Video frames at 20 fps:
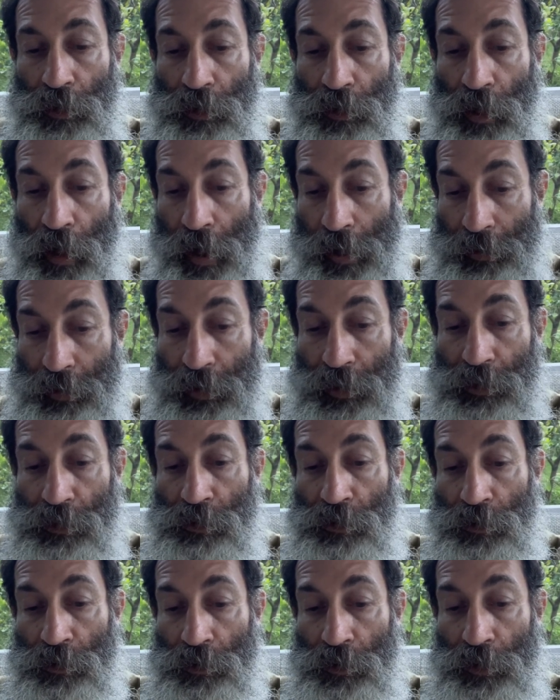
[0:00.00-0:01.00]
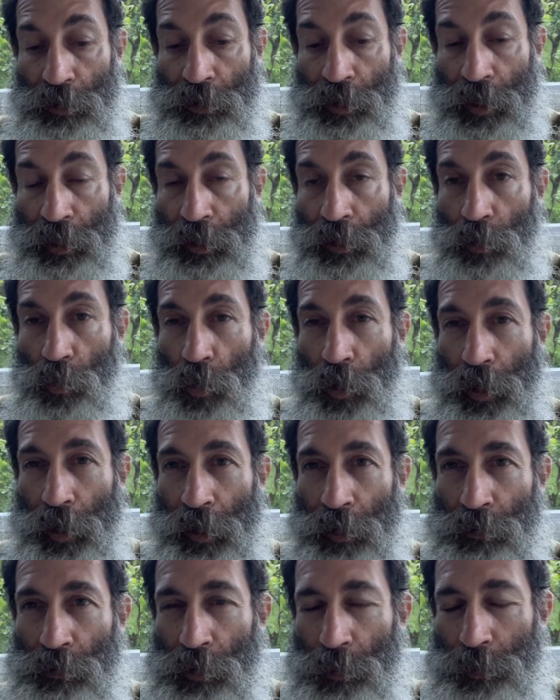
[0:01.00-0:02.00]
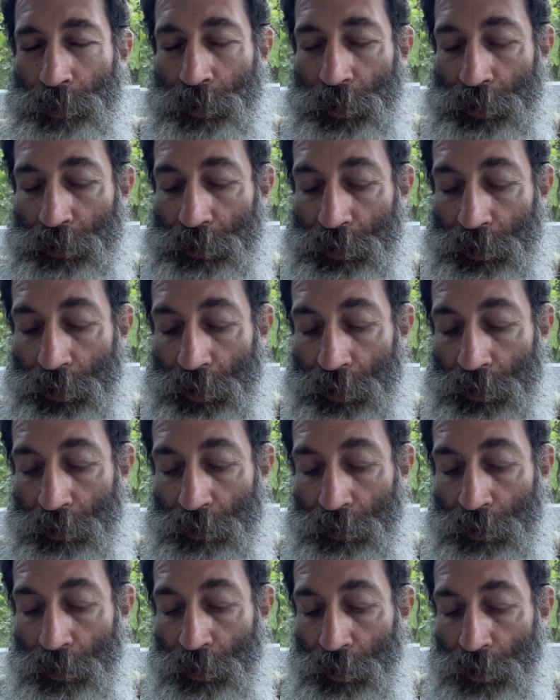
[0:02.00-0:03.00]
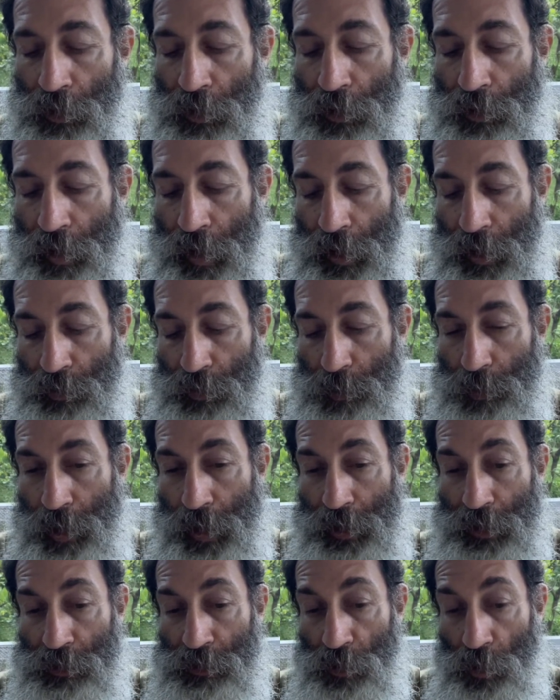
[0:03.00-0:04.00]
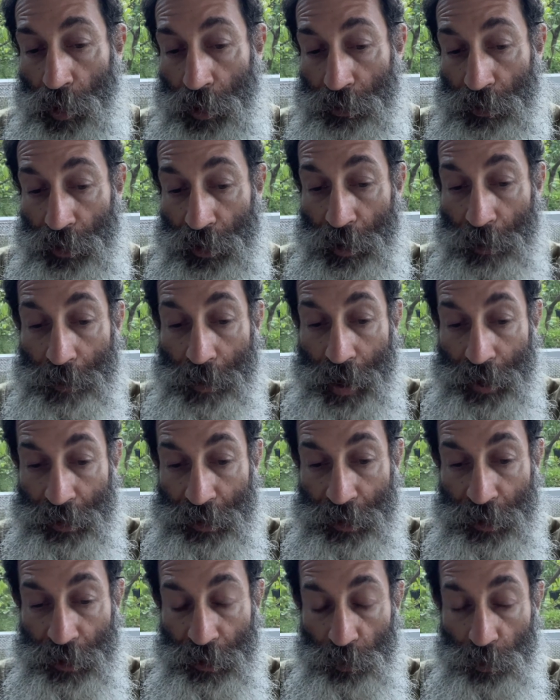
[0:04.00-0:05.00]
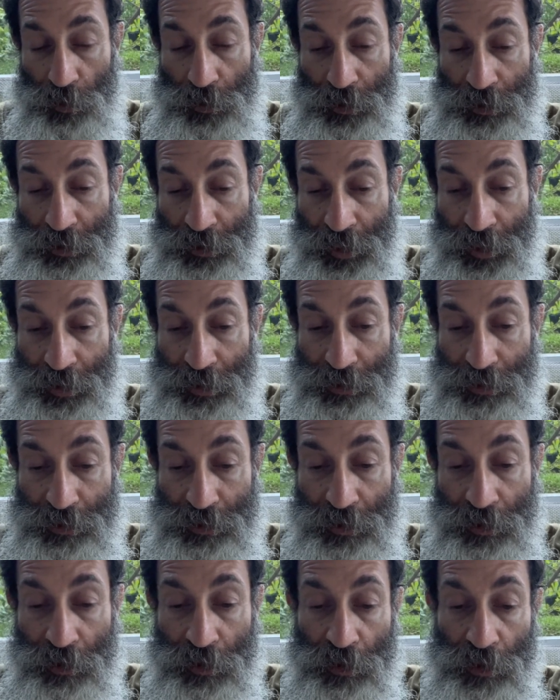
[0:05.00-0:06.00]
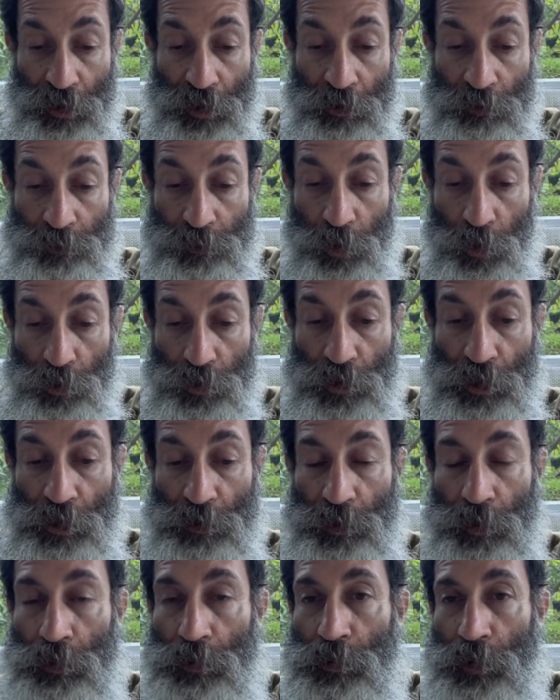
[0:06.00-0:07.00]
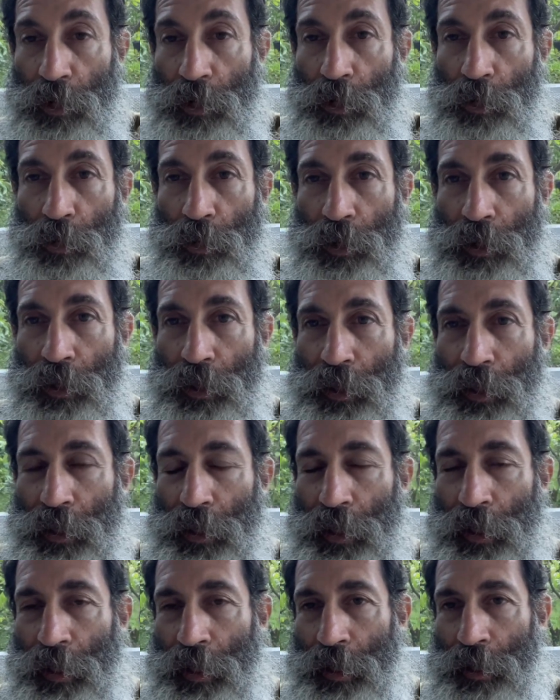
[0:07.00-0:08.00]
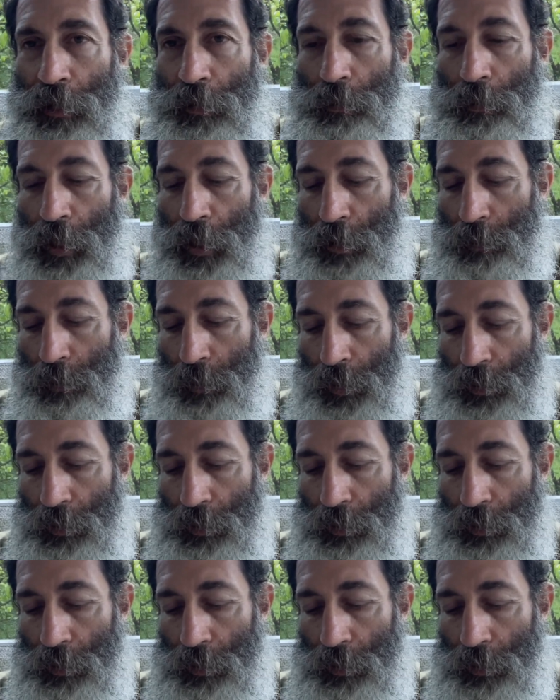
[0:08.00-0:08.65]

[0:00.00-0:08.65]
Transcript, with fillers: highly considering taking one out and replacing it. All right, everybody. So I'm going to come back here with a taste of both these Monroe and make my